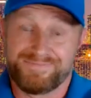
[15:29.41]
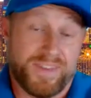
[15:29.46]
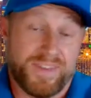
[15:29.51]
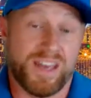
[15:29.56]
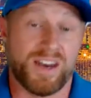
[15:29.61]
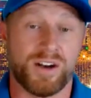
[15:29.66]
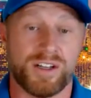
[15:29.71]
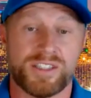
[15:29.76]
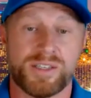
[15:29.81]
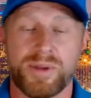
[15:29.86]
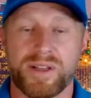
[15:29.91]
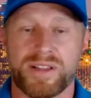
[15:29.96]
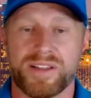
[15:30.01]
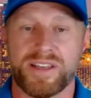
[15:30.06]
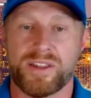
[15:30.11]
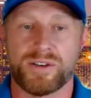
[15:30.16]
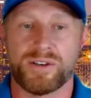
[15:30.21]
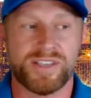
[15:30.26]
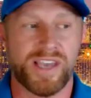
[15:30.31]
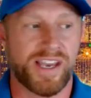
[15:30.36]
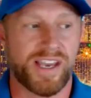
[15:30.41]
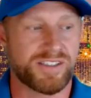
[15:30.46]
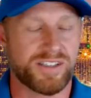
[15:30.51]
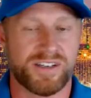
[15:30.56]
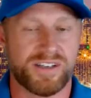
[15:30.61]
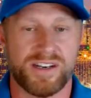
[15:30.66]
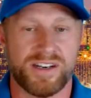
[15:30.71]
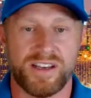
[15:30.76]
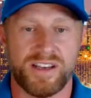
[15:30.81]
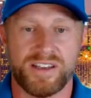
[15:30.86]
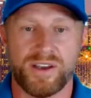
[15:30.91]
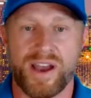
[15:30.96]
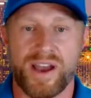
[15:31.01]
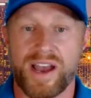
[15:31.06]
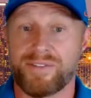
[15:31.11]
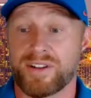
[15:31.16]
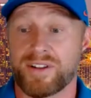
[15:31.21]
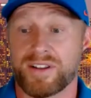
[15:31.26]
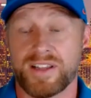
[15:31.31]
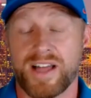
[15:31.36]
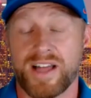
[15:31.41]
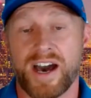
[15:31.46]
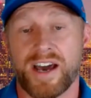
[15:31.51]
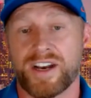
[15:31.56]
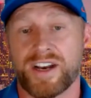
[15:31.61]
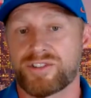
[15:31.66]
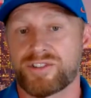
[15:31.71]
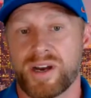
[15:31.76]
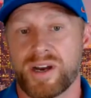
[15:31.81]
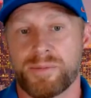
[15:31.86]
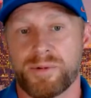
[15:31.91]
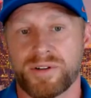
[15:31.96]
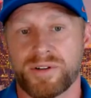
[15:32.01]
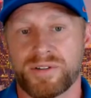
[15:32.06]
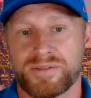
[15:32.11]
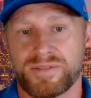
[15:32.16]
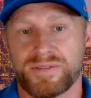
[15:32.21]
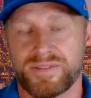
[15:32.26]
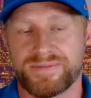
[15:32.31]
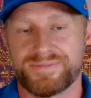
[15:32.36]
And ultimately, those guys are going to have a lot of trouble.